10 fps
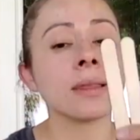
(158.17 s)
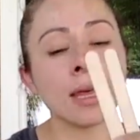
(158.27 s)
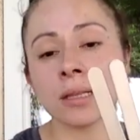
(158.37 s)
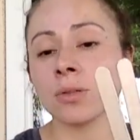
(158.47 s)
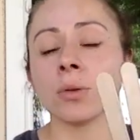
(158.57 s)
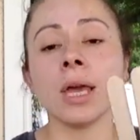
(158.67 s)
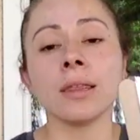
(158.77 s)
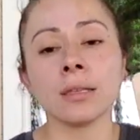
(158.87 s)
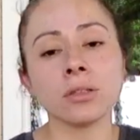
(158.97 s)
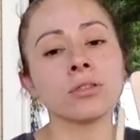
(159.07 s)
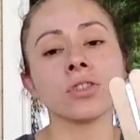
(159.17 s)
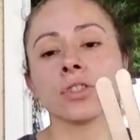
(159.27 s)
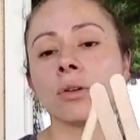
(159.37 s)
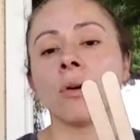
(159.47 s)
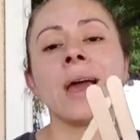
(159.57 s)
That's okay, then just
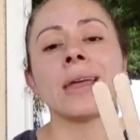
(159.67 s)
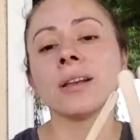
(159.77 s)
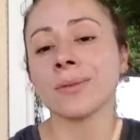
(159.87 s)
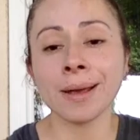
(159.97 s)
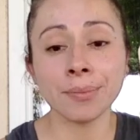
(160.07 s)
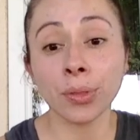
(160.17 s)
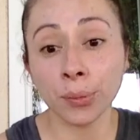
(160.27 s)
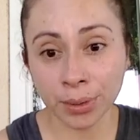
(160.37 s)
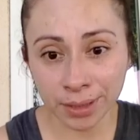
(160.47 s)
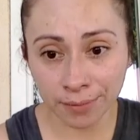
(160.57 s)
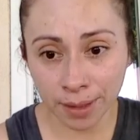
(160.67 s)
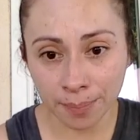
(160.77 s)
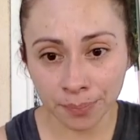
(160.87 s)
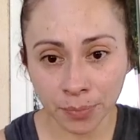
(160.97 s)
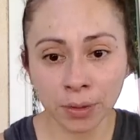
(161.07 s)
go ahead and grab three of them,
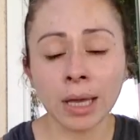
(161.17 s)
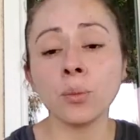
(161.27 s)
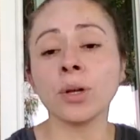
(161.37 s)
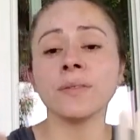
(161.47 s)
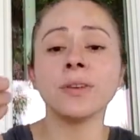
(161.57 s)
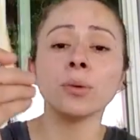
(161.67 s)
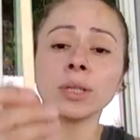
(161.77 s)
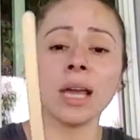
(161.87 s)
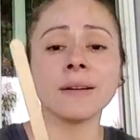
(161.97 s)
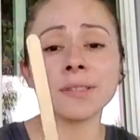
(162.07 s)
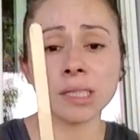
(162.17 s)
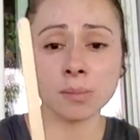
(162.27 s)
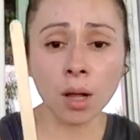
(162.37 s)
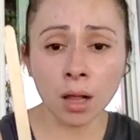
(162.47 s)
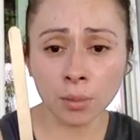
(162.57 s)
okay? What if you only have
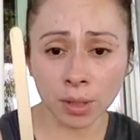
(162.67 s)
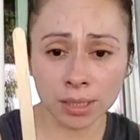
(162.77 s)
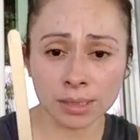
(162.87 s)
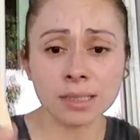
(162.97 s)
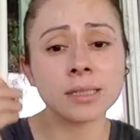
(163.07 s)
small ones?